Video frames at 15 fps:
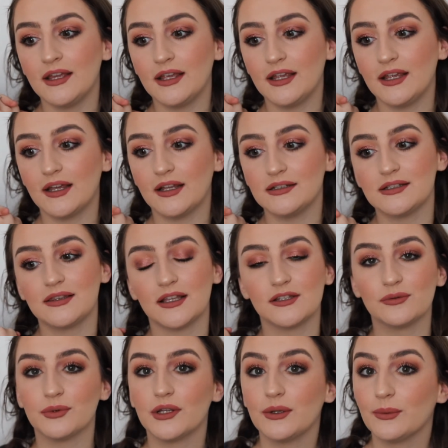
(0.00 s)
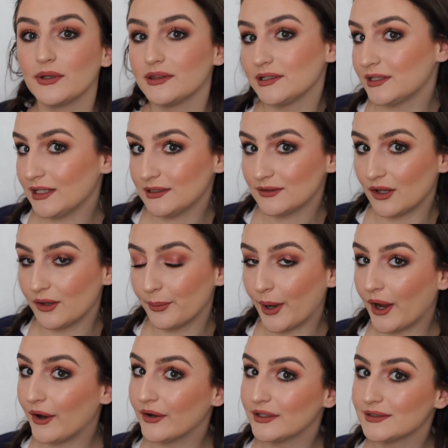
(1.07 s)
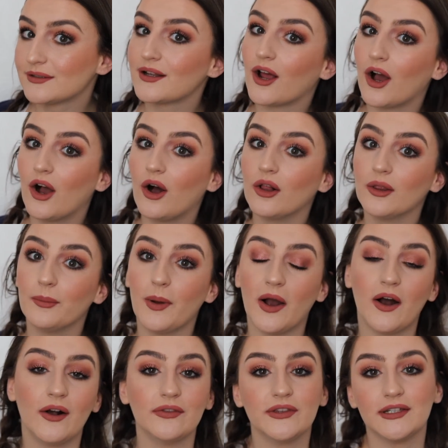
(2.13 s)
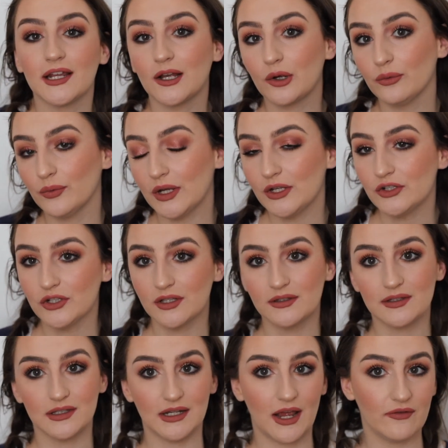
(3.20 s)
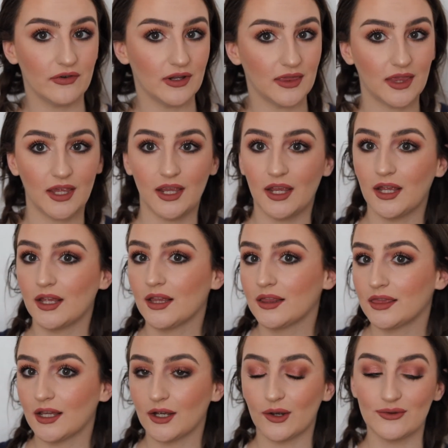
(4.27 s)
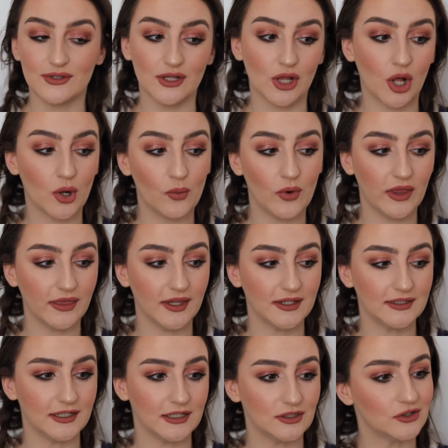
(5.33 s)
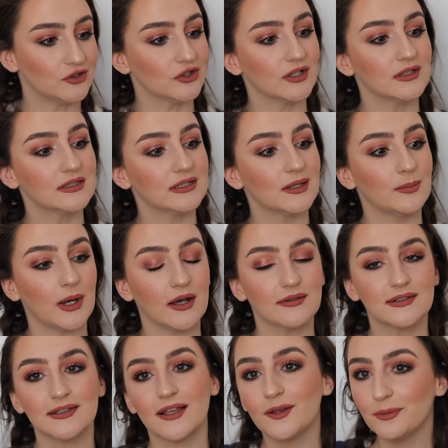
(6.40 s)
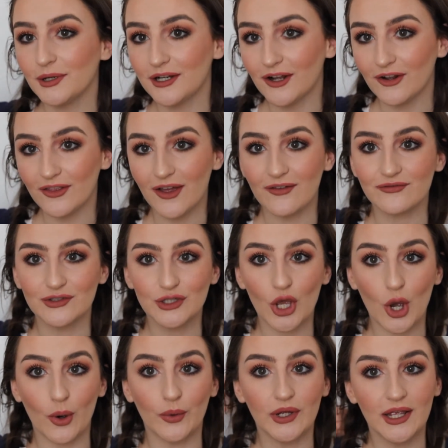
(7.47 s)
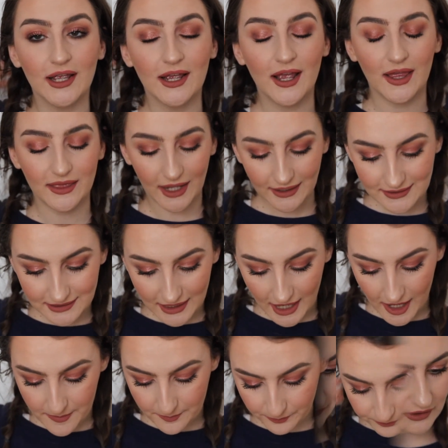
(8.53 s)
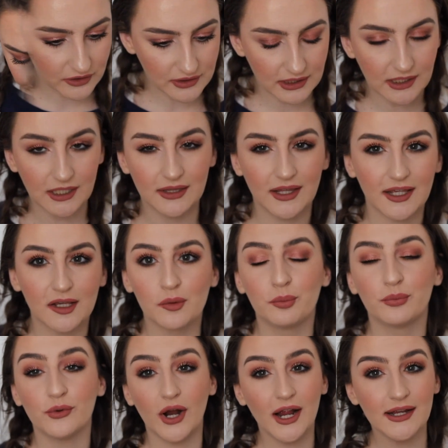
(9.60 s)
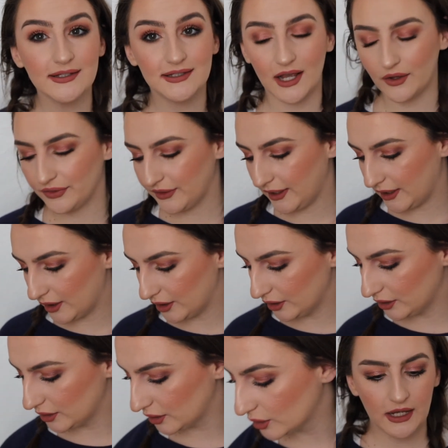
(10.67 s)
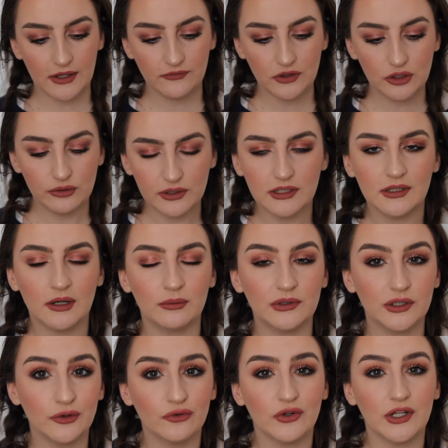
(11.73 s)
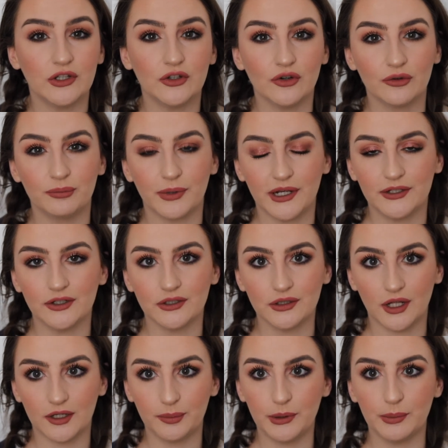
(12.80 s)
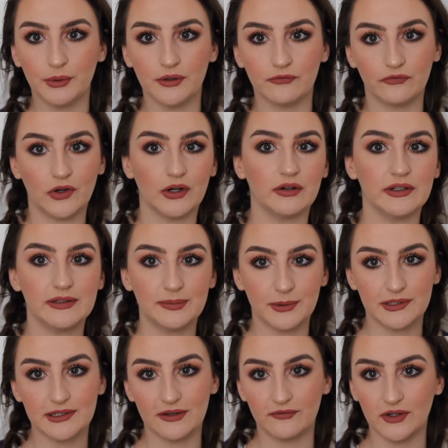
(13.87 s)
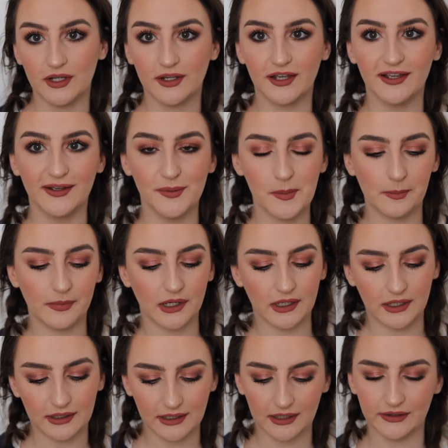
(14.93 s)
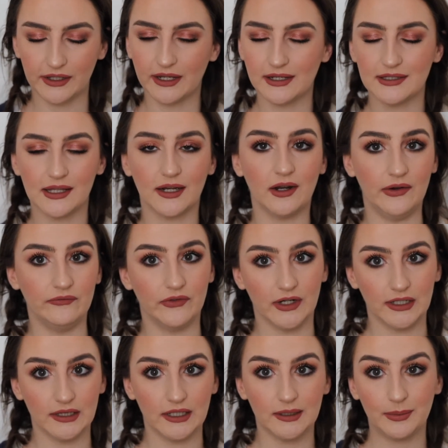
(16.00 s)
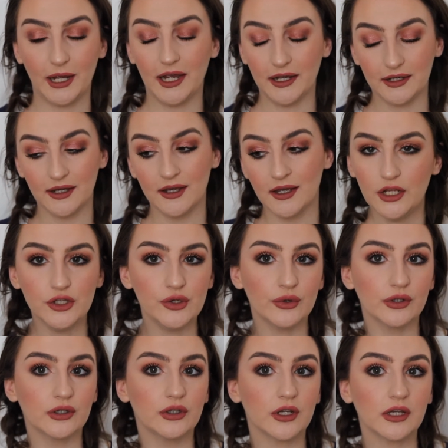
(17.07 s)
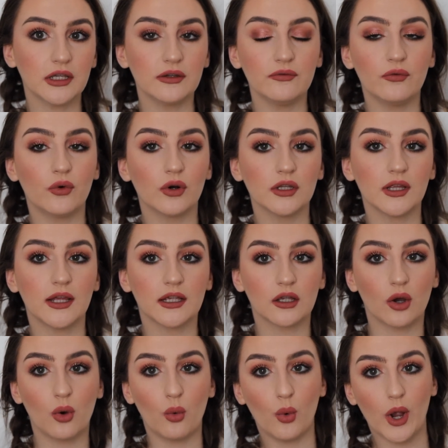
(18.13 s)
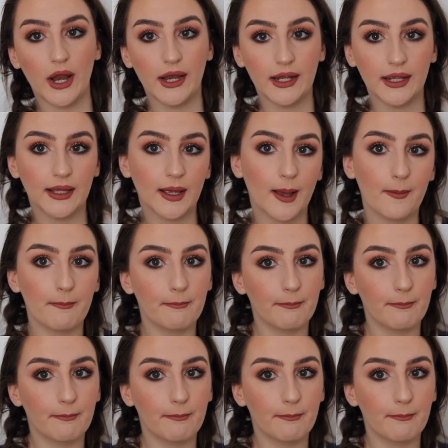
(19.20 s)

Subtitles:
and that's really what the day is all about. It's not all about the decorations and everything that goes along with it. It's just about celebrating our love. So that's that. If there's any like brides out there, if you did not want to create your own binder, a lot of people are very specific, but again, like I said, I'm very laid back, and you're looking for like a wedding